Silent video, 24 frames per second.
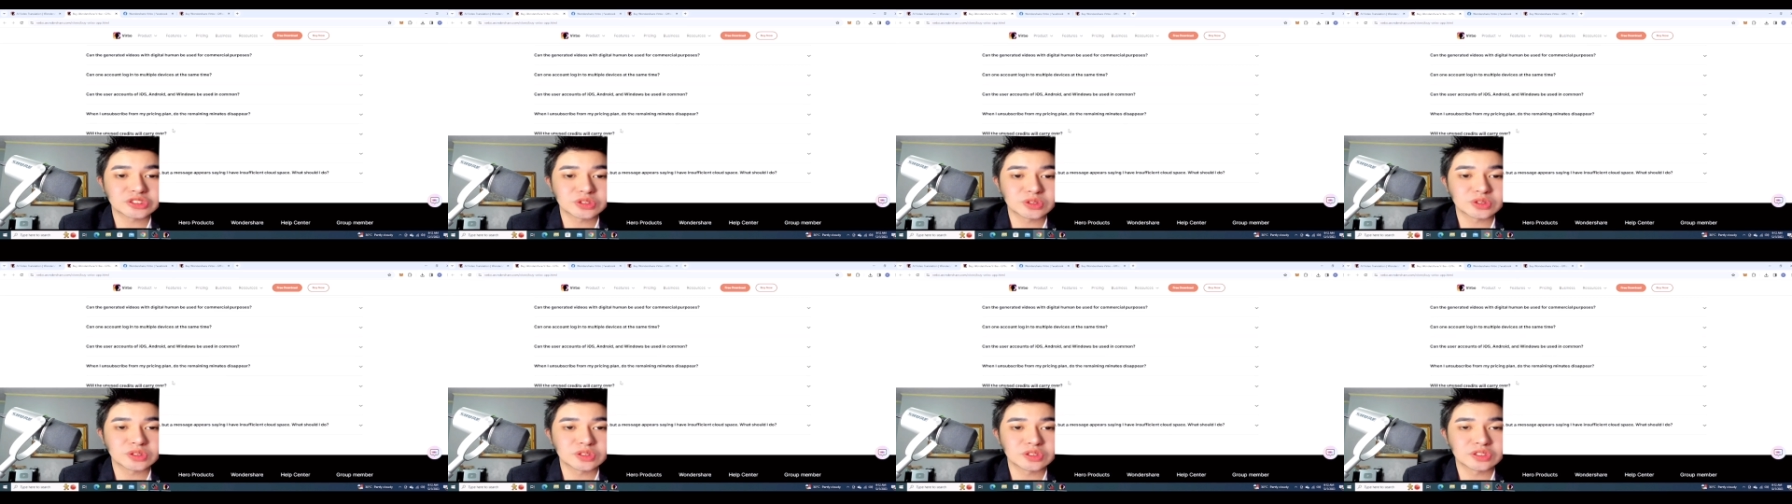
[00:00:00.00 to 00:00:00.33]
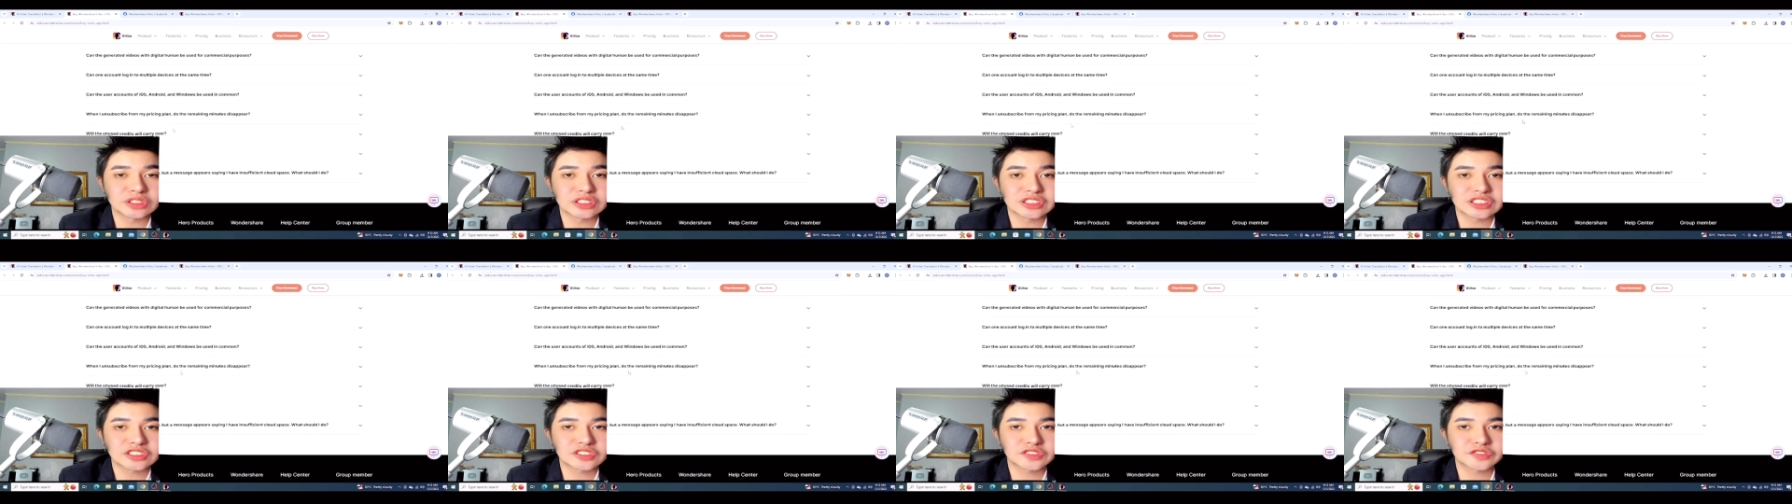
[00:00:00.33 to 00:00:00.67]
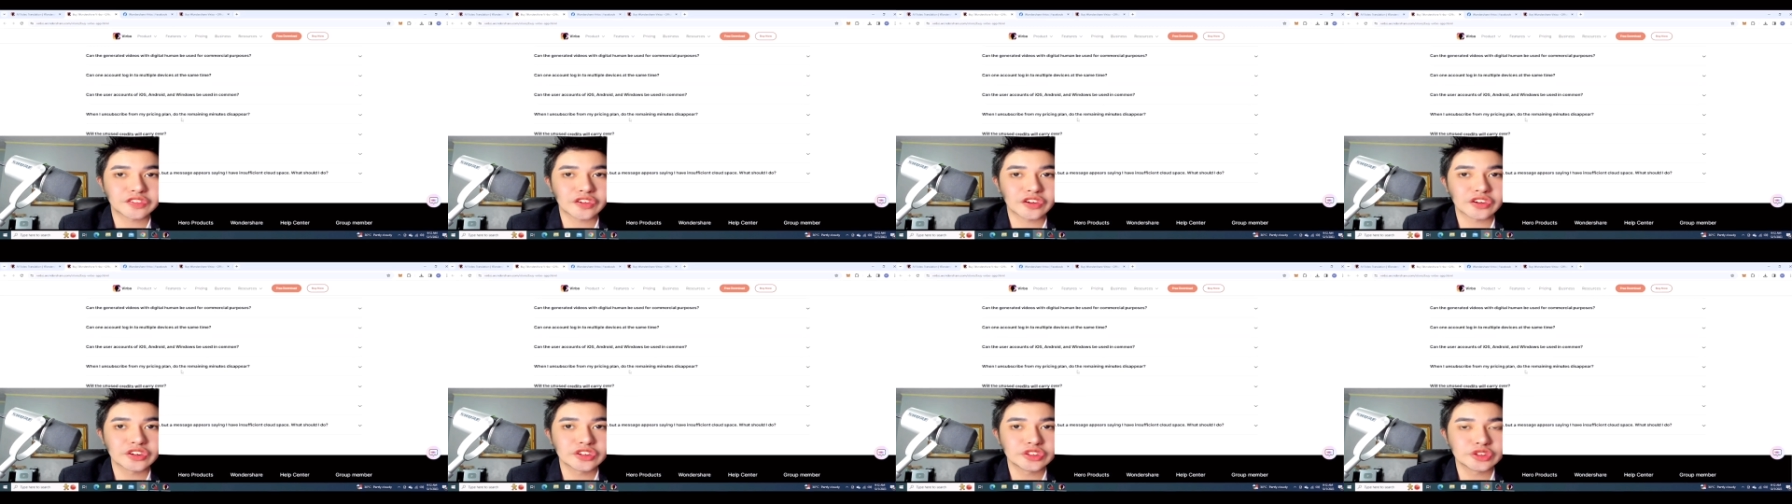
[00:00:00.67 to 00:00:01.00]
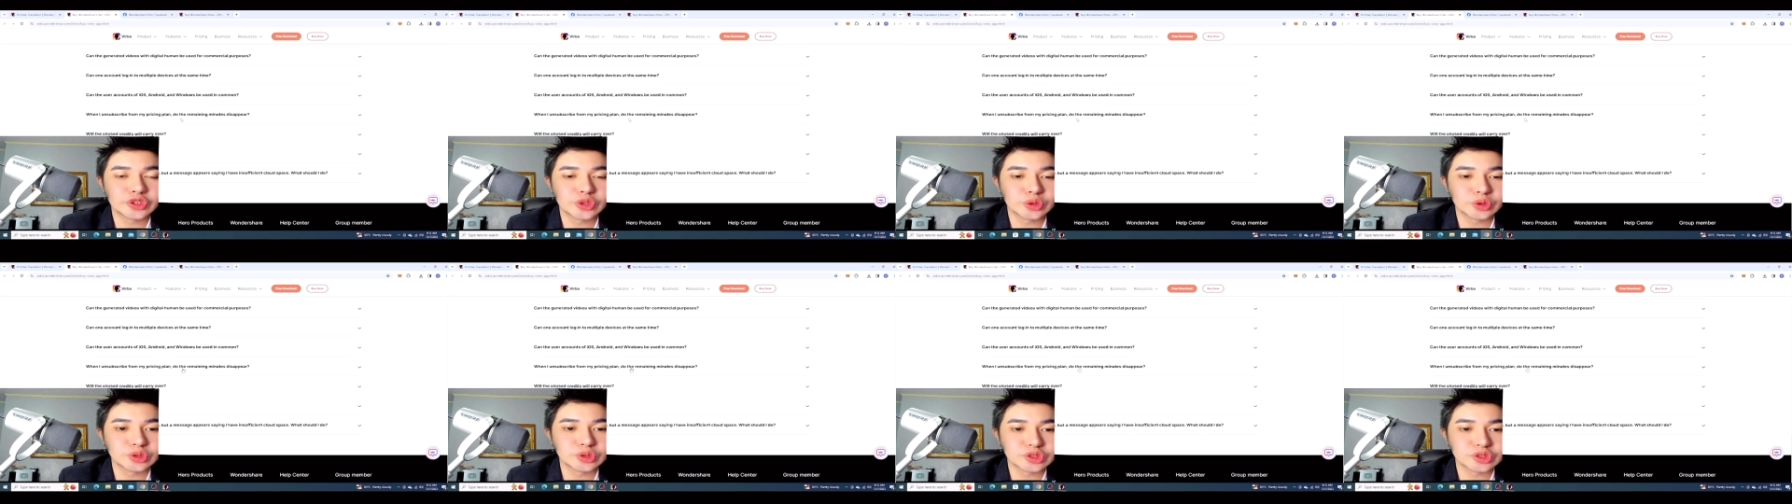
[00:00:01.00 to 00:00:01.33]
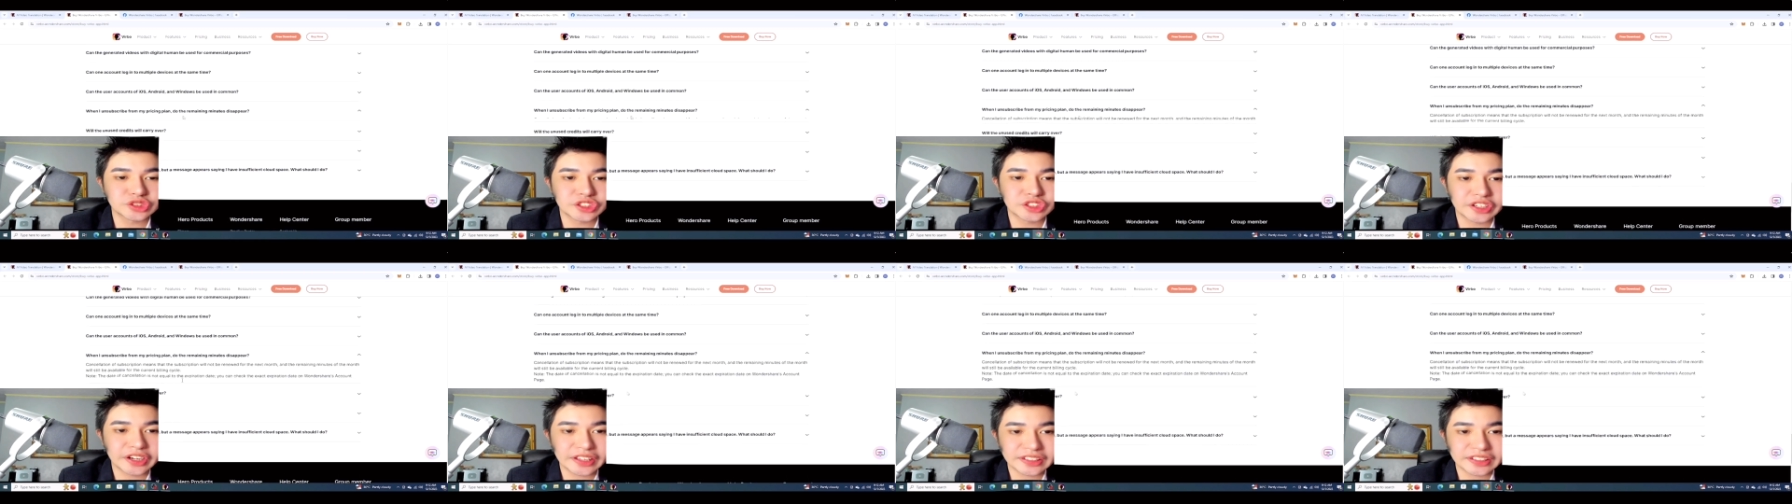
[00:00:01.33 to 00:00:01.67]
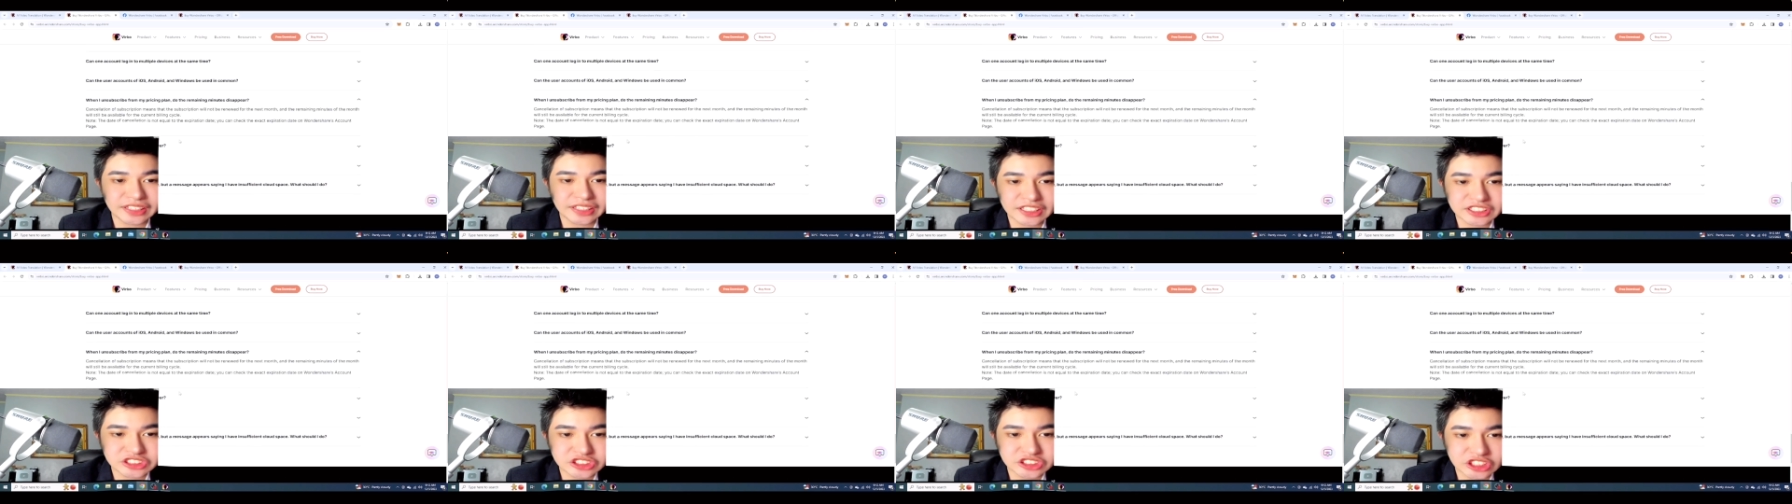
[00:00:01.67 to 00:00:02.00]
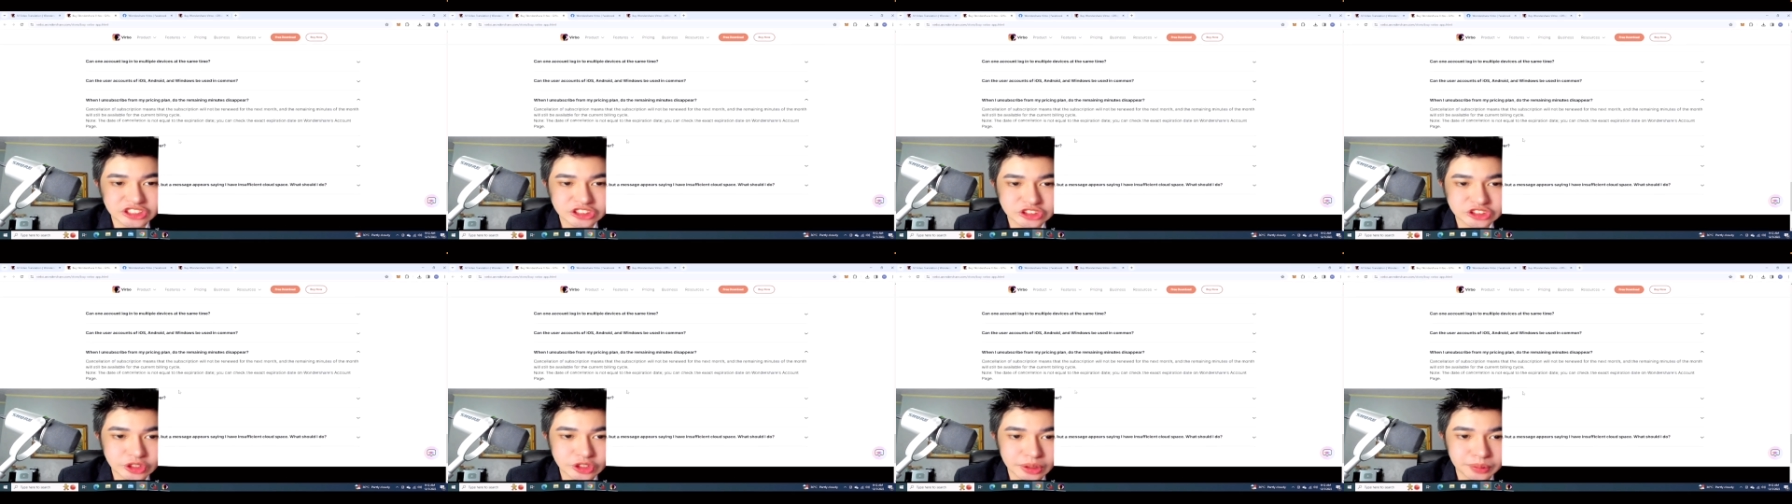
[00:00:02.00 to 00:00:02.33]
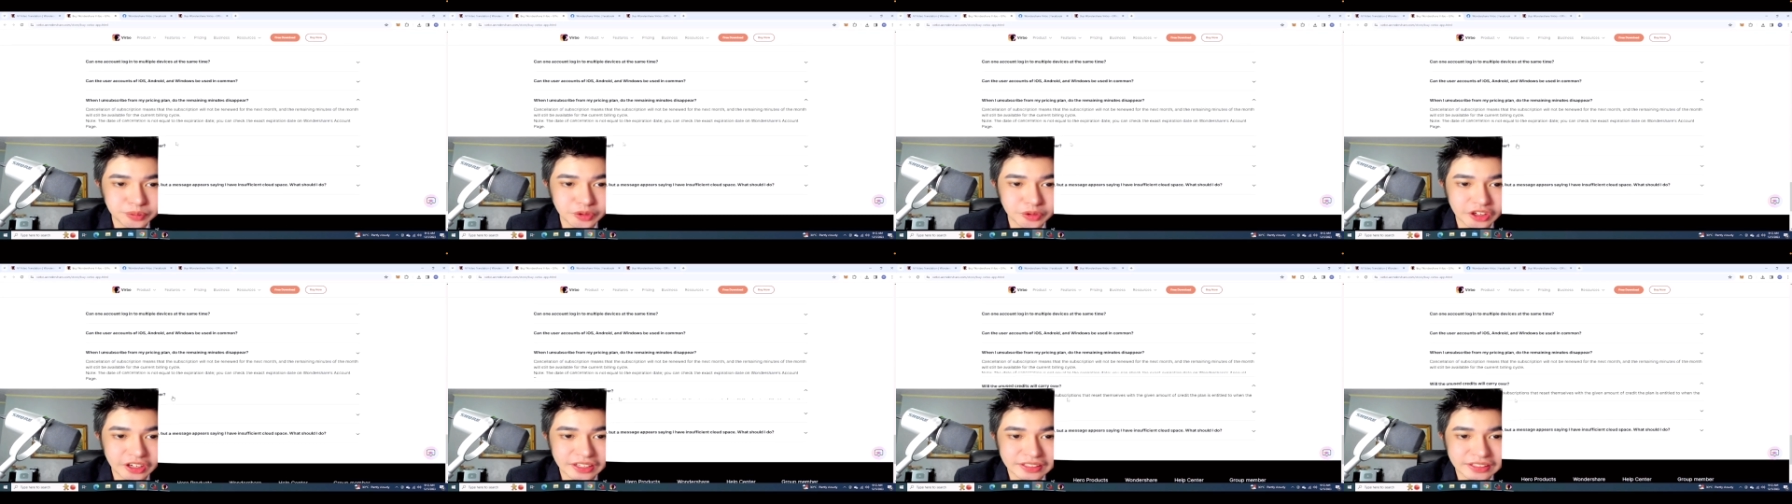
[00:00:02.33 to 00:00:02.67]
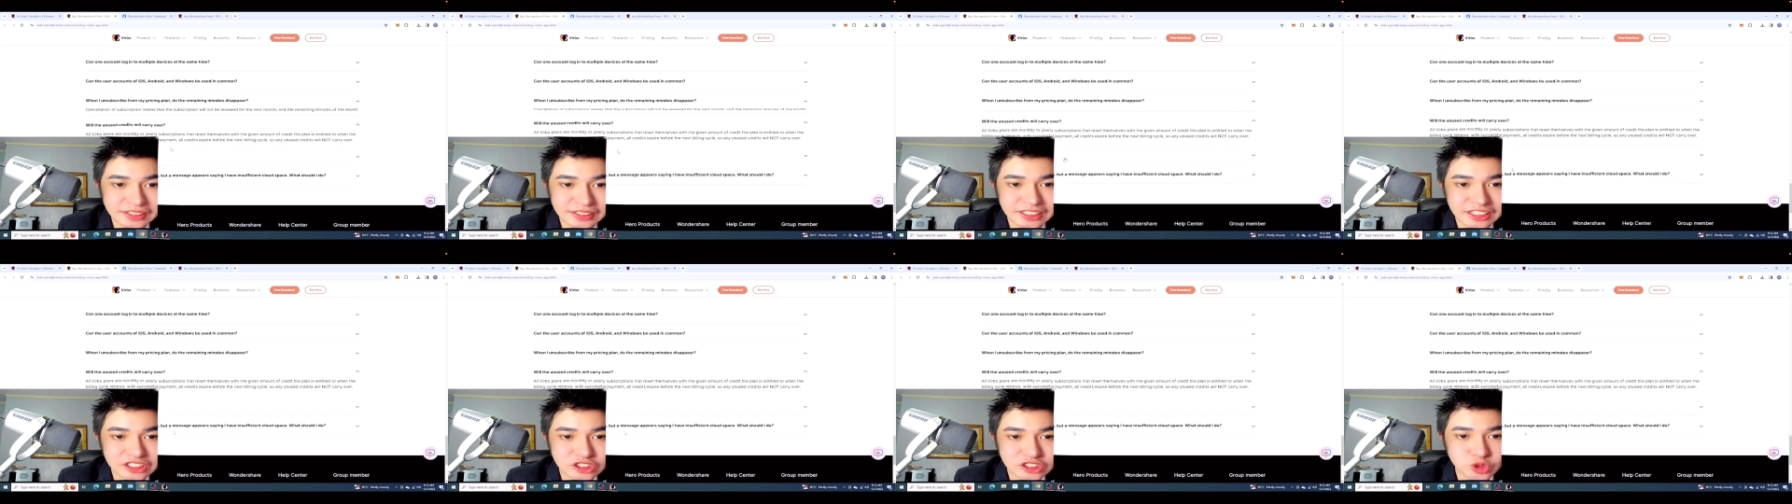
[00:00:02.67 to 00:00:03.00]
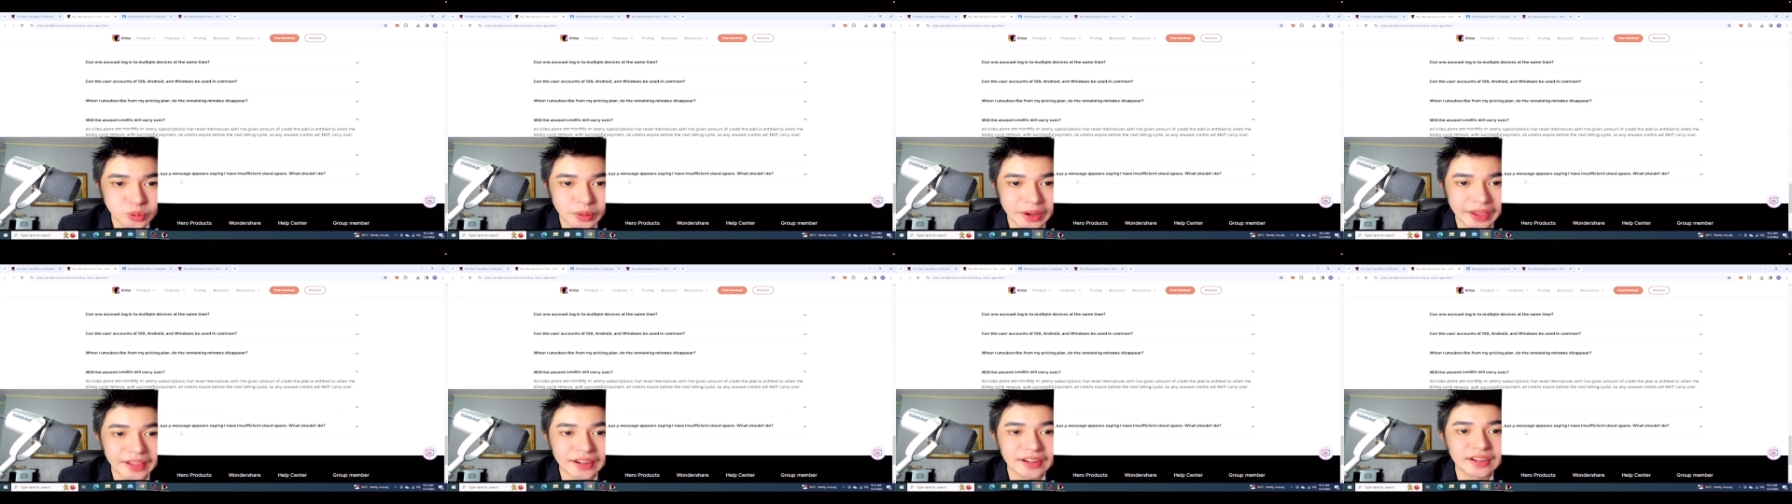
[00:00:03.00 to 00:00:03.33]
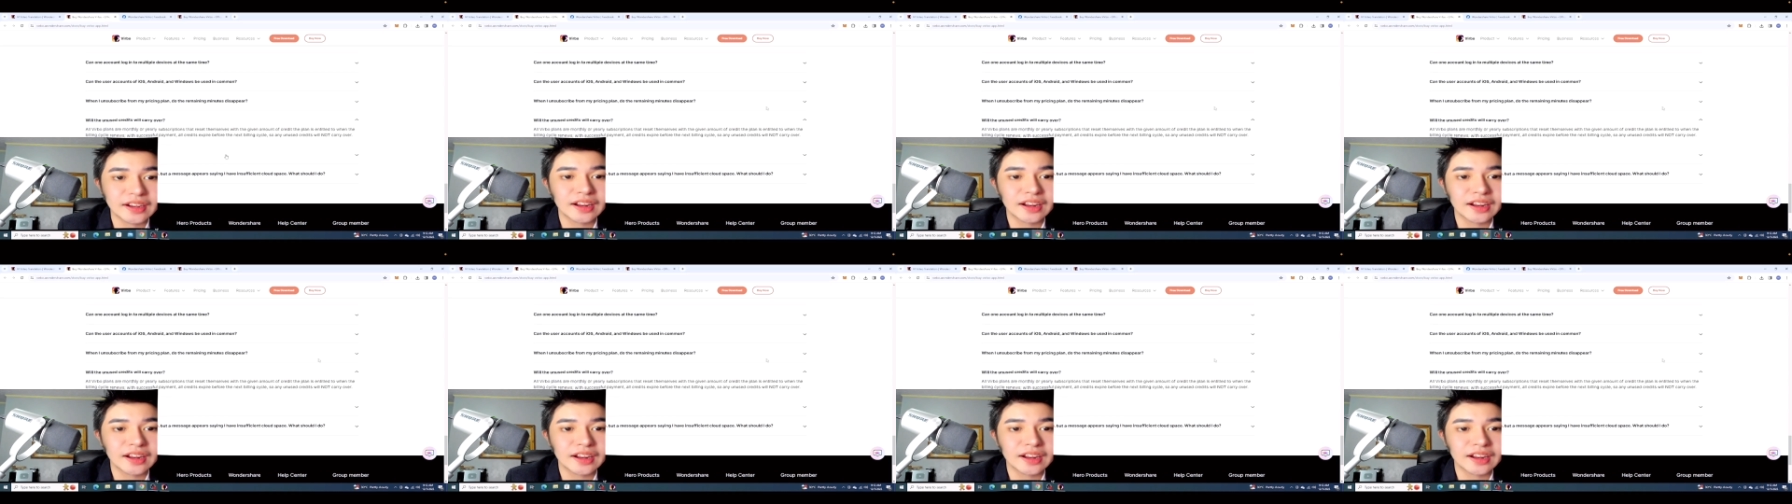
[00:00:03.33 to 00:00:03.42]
So it is for new user. And guys, just to give you an idea as well,